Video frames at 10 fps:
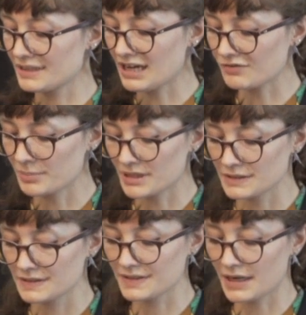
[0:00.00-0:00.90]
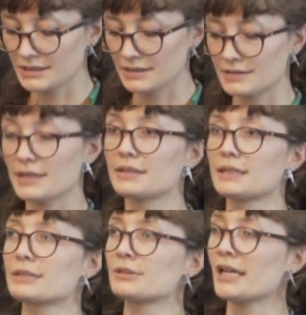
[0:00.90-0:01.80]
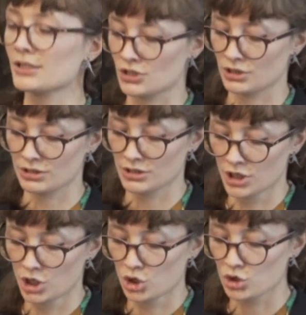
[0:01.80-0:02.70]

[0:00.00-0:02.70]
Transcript: the government decided that the collection